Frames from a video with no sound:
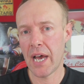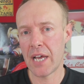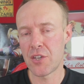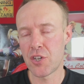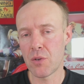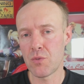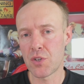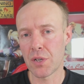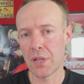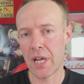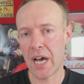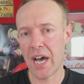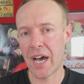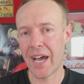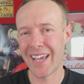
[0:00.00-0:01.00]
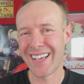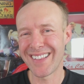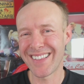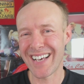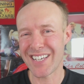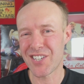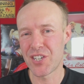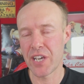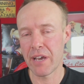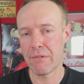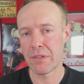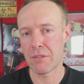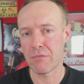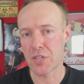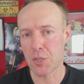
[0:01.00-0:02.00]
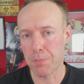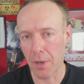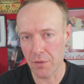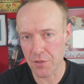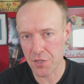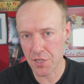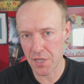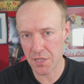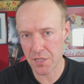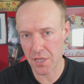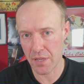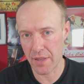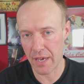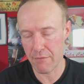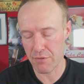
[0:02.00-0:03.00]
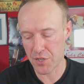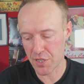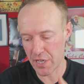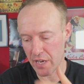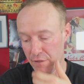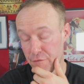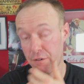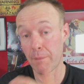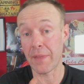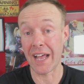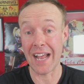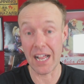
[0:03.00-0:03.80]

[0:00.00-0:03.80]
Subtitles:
June, July last year and the responses that they received from that.